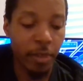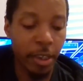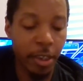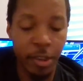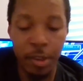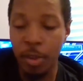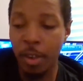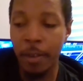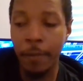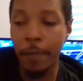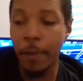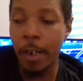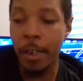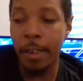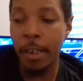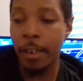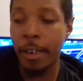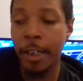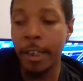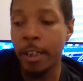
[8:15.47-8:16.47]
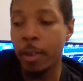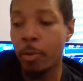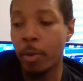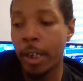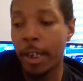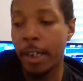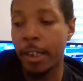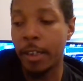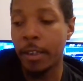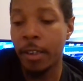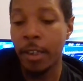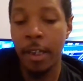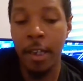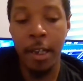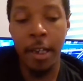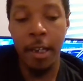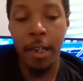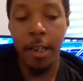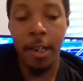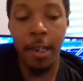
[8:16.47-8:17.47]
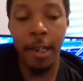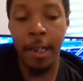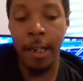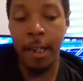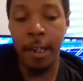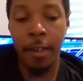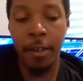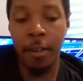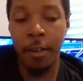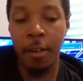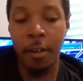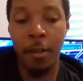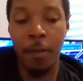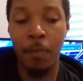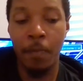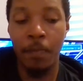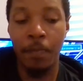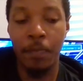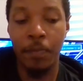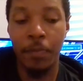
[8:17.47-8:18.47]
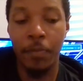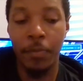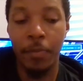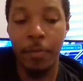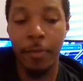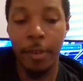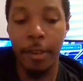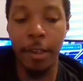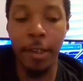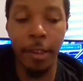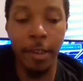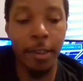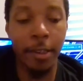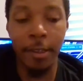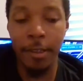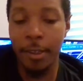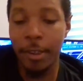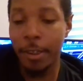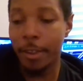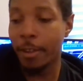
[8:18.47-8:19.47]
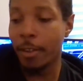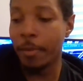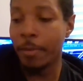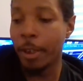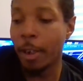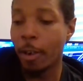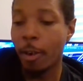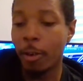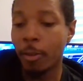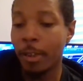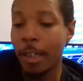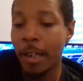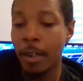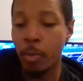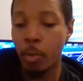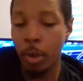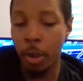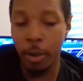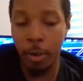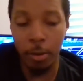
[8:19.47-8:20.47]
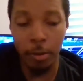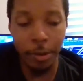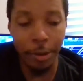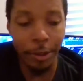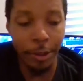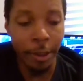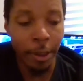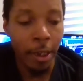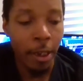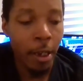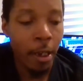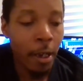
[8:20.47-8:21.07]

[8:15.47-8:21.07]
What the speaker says: he's gonna find out anyway, and it's just gonna be a whole lot worse.